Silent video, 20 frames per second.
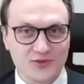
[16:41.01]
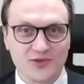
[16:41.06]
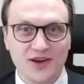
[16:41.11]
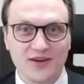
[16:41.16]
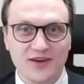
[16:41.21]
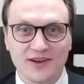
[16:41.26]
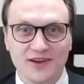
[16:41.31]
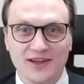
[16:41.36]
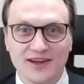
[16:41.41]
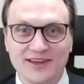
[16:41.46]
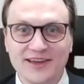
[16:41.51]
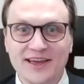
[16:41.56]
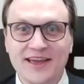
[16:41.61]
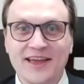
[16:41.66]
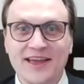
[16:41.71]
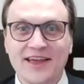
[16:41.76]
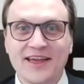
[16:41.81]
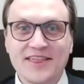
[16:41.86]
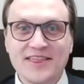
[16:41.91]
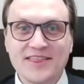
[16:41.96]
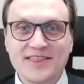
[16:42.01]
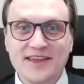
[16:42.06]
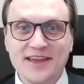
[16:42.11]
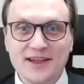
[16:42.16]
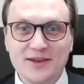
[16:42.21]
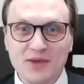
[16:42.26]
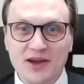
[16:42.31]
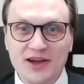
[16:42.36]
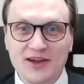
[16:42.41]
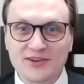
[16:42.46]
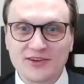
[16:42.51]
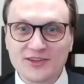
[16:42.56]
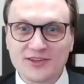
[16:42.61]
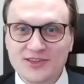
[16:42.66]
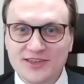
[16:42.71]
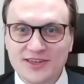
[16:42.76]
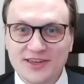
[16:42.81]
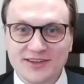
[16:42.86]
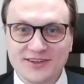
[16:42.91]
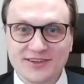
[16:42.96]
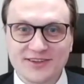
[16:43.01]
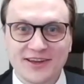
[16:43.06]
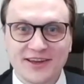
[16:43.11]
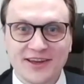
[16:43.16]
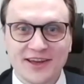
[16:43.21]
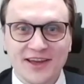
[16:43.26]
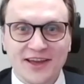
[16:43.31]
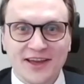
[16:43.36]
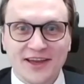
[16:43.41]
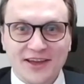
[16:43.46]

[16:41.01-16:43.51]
So you have a like staying marriage, and